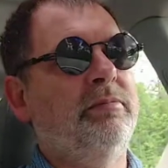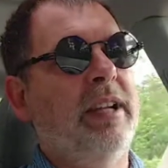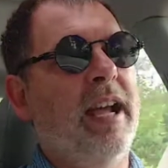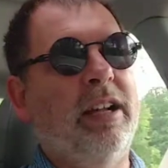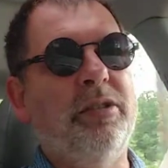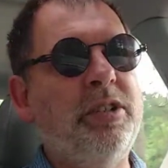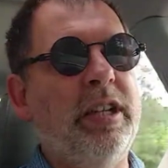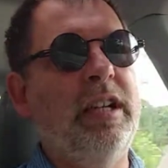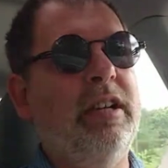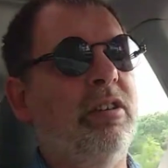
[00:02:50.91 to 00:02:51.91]

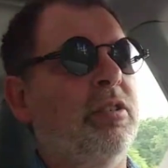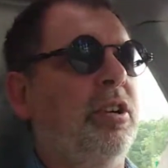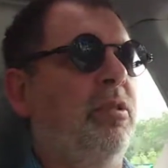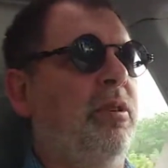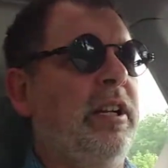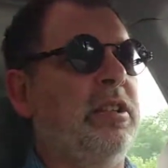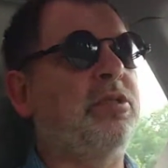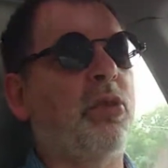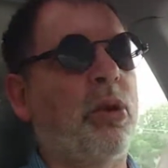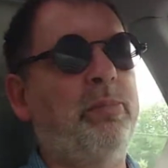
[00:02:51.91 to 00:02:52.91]
algae, or you would eat
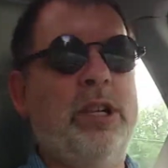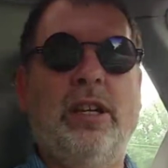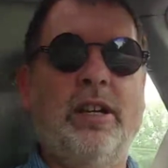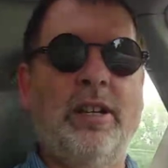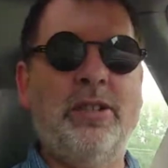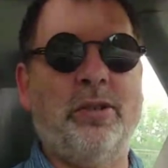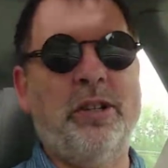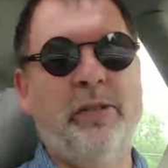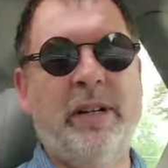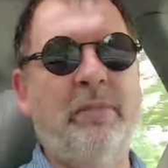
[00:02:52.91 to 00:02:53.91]
scorpions, or
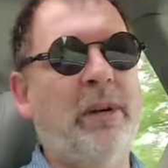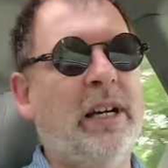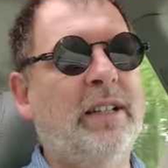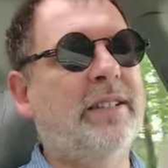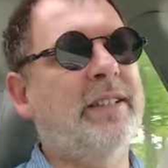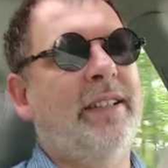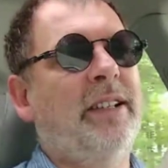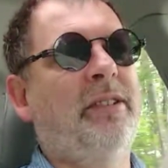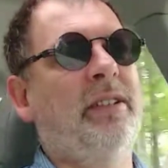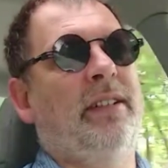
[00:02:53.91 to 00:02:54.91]
you would eat bugs? It's like,
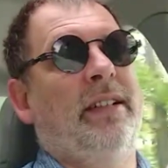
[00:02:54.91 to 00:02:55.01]
no,